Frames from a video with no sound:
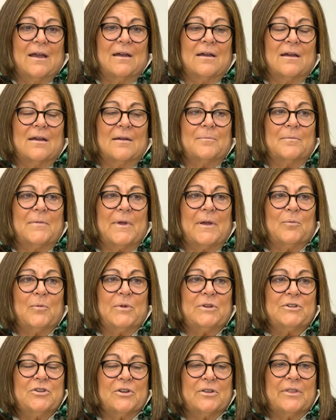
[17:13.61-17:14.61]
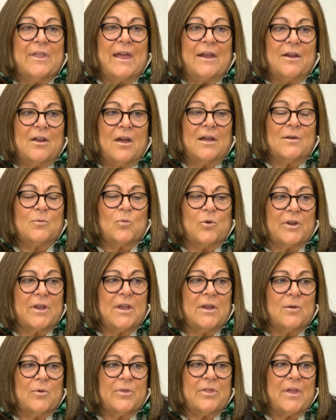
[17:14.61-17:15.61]
And we took that on,
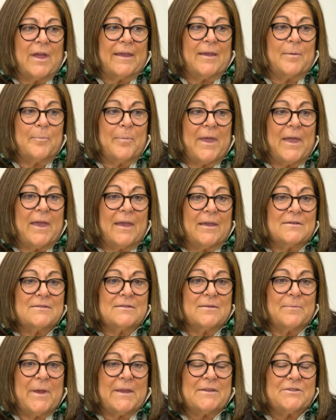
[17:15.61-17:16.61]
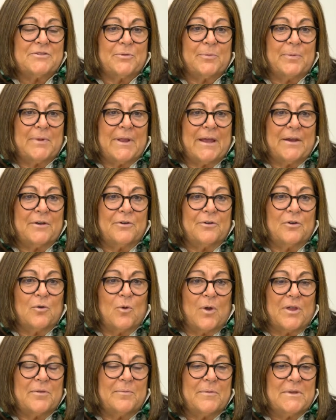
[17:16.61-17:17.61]
working with I.M. Pei as the master planner,
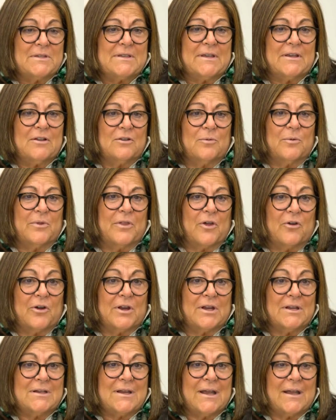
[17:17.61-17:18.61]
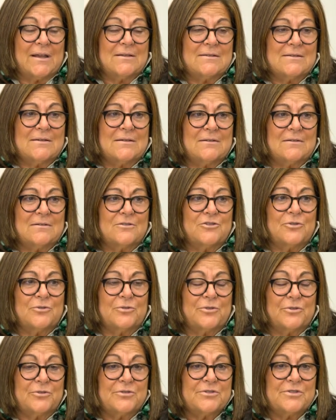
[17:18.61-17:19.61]
and Guathamy Siegel with architects, and
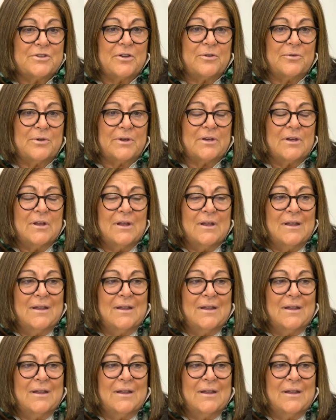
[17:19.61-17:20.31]
Joe Durso, and